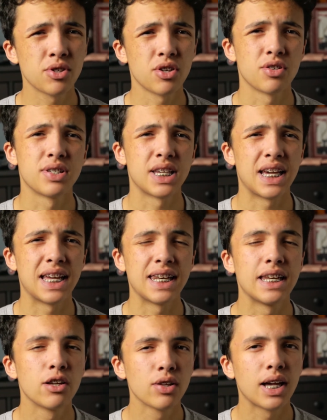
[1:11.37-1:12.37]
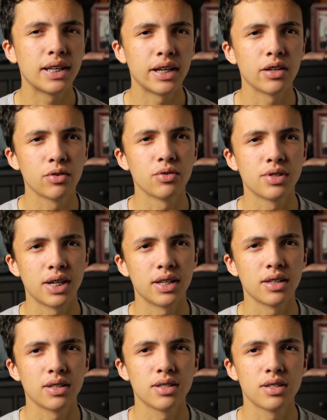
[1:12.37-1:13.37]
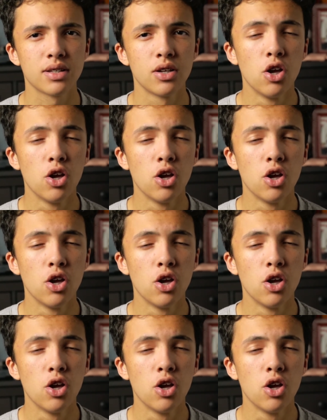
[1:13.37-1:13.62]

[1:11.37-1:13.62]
are set at nearly identical settings.